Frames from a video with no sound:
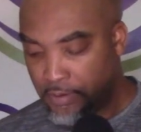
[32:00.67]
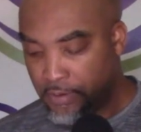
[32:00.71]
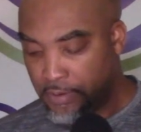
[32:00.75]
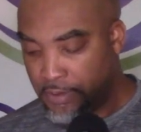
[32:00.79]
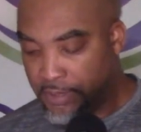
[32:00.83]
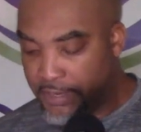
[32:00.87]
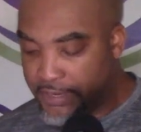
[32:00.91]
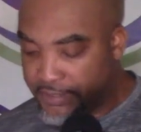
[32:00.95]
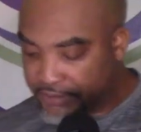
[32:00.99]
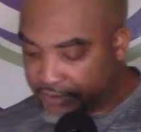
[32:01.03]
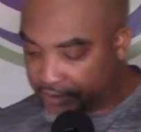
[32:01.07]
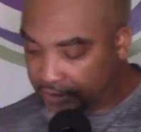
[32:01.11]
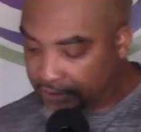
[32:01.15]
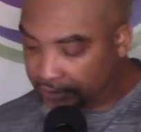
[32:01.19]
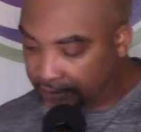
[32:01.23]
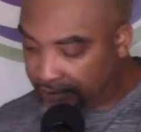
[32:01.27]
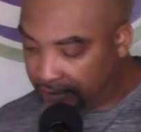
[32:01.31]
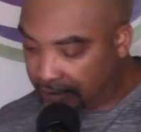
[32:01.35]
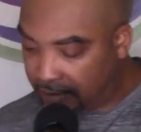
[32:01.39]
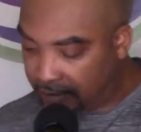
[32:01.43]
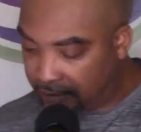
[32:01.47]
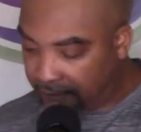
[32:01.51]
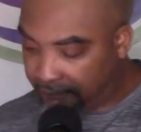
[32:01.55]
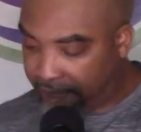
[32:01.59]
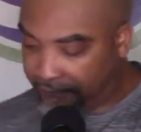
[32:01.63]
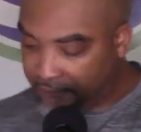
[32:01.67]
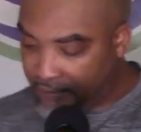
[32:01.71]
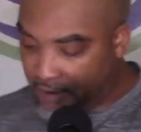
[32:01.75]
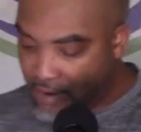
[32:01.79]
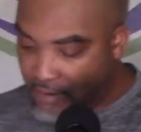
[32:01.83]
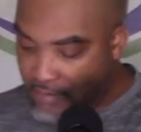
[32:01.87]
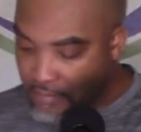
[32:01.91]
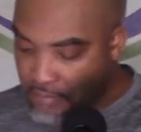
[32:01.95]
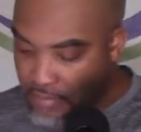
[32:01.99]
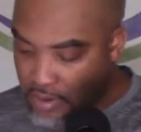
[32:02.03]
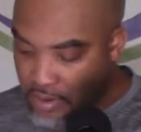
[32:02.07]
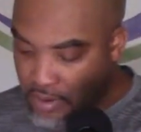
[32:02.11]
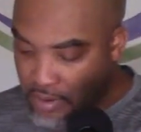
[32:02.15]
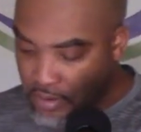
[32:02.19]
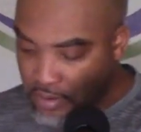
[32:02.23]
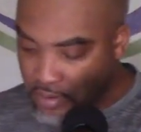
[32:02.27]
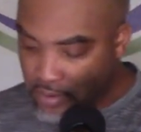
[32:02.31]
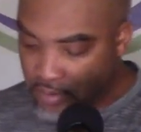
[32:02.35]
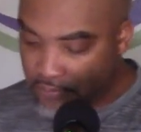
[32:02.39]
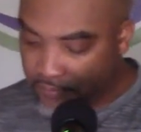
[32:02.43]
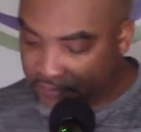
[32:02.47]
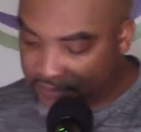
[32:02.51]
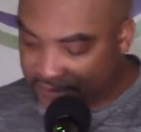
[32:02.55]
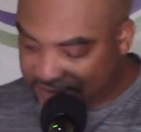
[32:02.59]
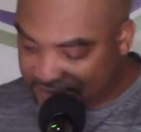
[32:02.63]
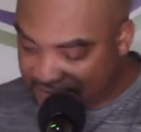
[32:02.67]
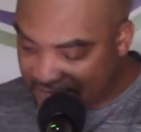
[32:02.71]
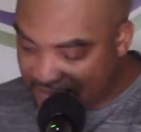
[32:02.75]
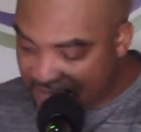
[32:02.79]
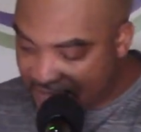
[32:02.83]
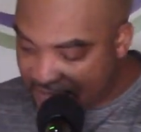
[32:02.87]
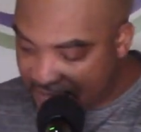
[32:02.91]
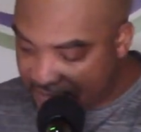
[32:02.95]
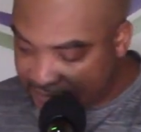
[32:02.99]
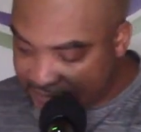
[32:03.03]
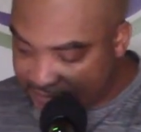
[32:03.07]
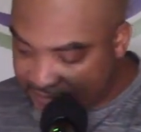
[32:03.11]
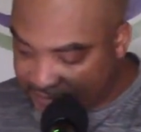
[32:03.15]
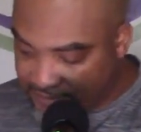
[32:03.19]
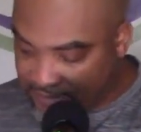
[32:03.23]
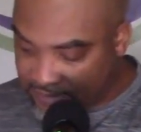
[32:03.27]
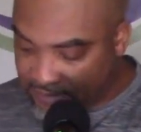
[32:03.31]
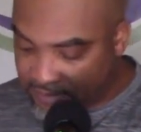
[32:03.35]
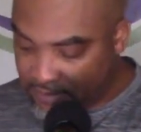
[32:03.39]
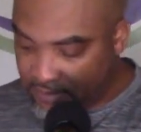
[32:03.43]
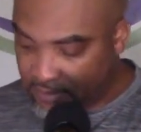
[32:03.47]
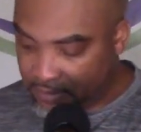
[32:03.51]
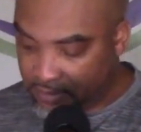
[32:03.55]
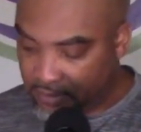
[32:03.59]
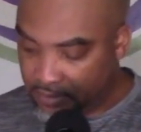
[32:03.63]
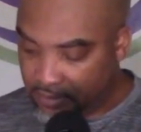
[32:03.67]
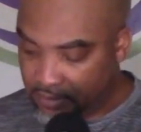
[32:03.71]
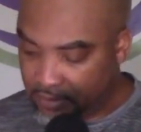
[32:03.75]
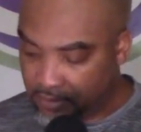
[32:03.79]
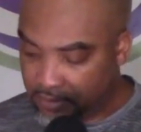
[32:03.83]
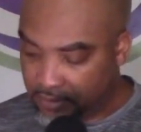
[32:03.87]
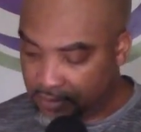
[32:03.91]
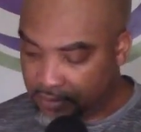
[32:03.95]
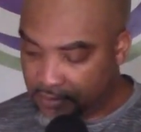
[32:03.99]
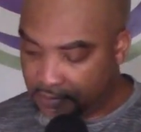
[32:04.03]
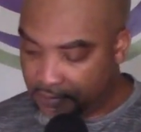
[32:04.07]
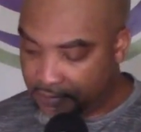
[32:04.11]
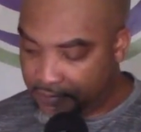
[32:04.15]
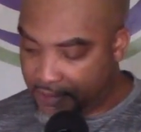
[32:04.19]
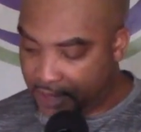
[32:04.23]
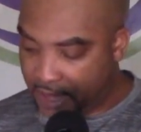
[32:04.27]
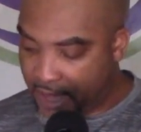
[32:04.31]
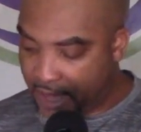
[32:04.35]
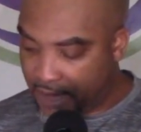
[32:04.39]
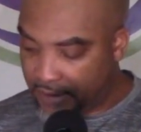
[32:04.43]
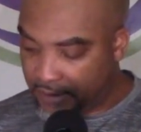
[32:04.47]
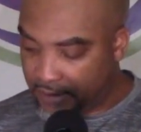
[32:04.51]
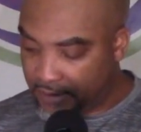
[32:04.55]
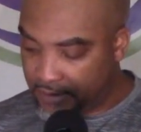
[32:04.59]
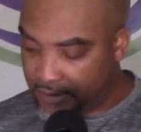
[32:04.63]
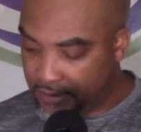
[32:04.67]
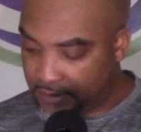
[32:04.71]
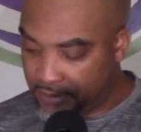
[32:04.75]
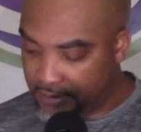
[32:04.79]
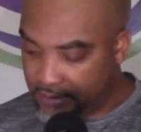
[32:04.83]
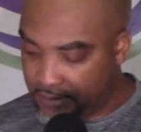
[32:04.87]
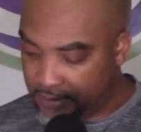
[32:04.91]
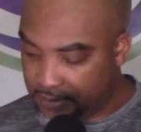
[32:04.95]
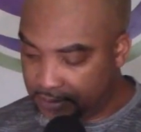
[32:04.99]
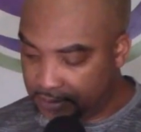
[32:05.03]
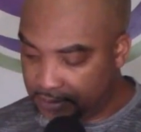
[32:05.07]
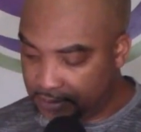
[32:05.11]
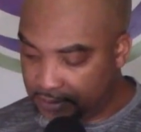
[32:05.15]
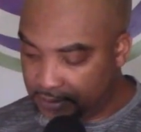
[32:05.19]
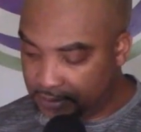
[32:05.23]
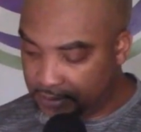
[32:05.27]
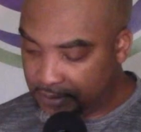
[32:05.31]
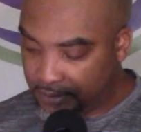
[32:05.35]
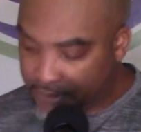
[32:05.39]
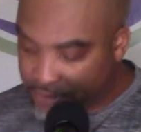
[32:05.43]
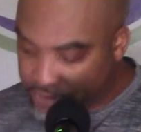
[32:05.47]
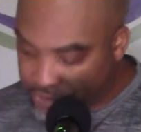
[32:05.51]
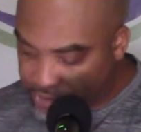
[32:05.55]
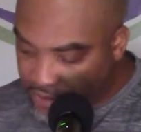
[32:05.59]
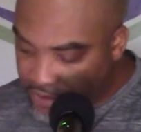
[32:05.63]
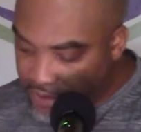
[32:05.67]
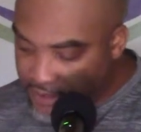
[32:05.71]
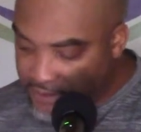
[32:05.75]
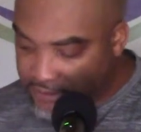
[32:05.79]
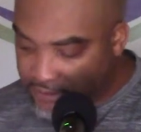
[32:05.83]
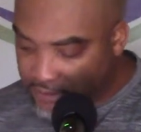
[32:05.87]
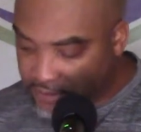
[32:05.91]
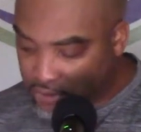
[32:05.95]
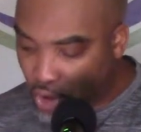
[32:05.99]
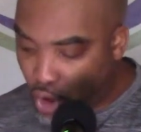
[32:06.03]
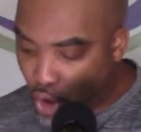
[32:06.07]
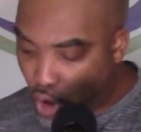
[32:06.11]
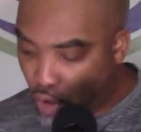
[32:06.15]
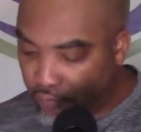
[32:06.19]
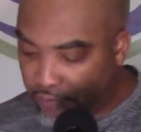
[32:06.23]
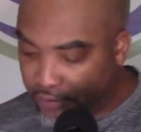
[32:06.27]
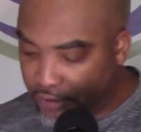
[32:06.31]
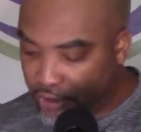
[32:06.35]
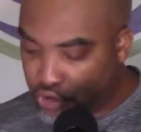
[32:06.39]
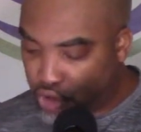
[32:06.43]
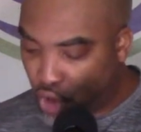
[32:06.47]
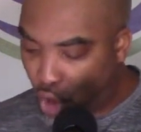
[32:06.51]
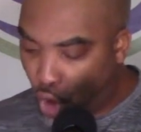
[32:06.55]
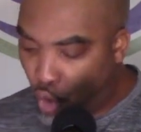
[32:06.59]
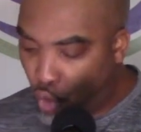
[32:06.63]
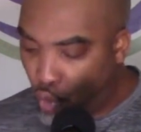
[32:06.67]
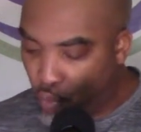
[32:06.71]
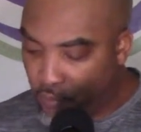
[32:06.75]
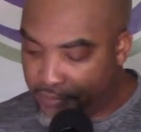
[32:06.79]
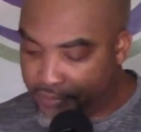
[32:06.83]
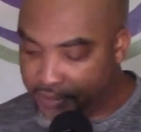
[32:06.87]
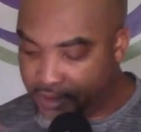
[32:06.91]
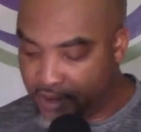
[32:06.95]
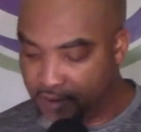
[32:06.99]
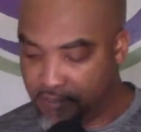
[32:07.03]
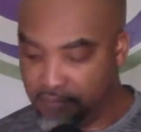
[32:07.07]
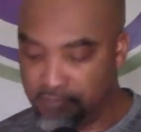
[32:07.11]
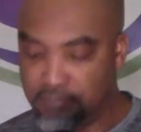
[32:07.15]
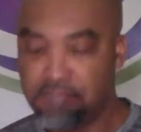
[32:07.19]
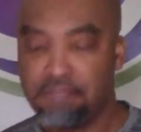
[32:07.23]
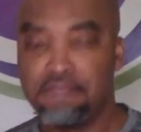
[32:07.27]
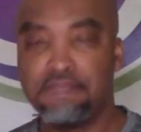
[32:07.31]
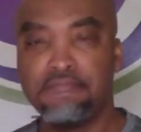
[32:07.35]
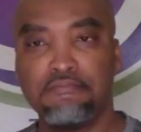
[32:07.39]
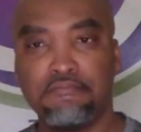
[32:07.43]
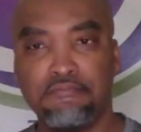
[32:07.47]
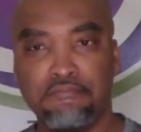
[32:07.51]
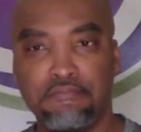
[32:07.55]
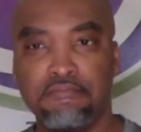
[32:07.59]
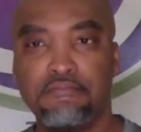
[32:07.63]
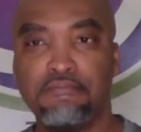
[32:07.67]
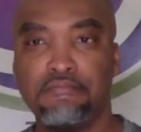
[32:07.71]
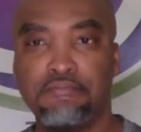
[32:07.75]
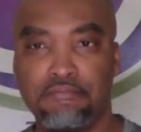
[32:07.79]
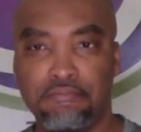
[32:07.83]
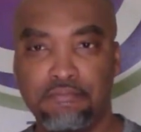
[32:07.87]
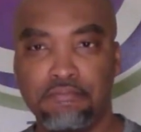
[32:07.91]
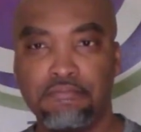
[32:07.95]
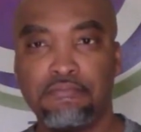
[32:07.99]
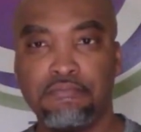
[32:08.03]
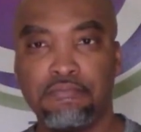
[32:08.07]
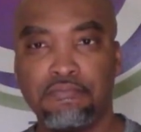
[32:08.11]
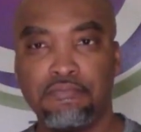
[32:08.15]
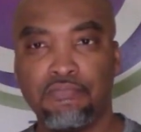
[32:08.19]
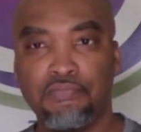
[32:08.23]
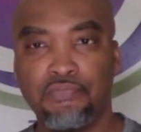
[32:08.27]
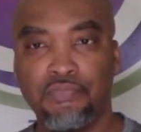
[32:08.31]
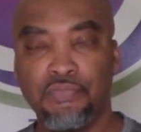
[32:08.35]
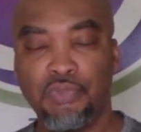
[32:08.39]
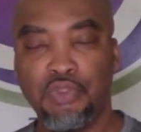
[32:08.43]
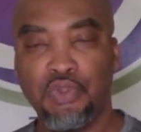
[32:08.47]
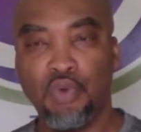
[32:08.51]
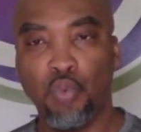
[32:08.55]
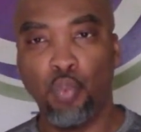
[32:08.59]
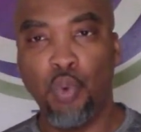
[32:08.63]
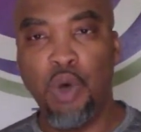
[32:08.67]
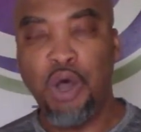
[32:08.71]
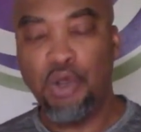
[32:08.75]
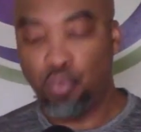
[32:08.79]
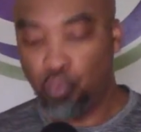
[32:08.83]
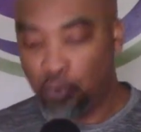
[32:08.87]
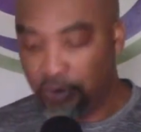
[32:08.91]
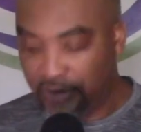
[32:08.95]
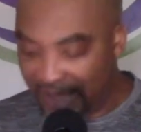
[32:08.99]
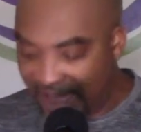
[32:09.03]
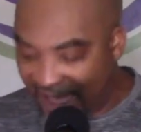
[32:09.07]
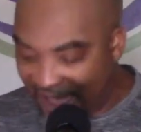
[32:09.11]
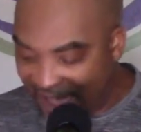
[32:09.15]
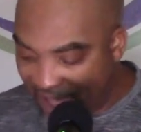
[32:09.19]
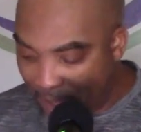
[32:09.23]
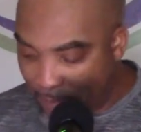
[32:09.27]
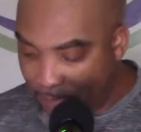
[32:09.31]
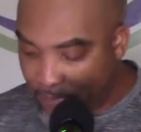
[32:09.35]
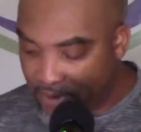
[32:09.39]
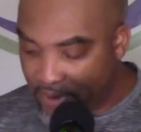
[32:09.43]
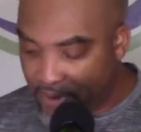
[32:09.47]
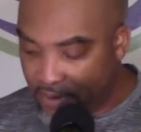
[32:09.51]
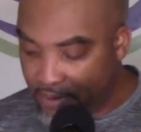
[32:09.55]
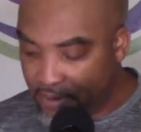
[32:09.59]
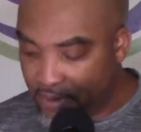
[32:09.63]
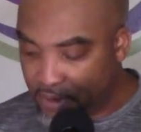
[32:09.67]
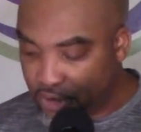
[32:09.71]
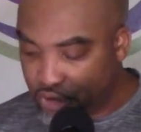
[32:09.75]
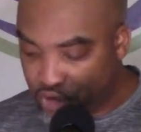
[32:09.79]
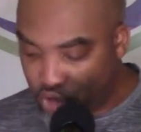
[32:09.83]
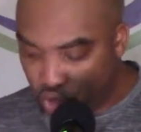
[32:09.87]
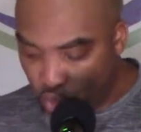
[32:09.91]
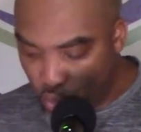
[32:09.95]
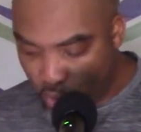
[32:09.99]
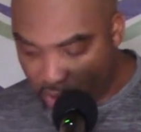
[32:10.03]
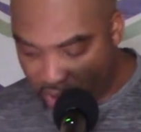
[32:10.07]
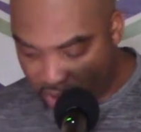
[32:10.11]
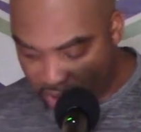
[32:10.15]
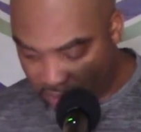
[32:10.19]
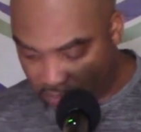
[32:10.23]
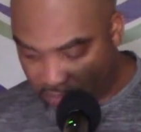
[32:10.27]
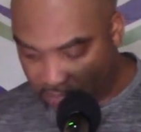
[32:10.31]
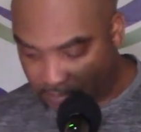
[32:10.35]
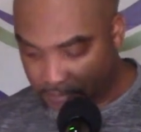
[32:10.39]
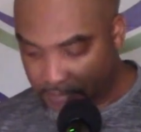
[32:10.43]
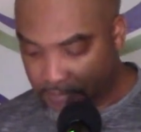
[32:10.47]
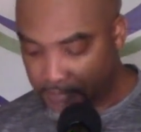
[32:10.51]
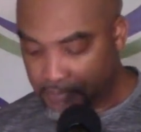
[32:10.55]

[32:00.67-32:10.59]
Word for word: It's clear from the text that Jesus already told them what would happen to him.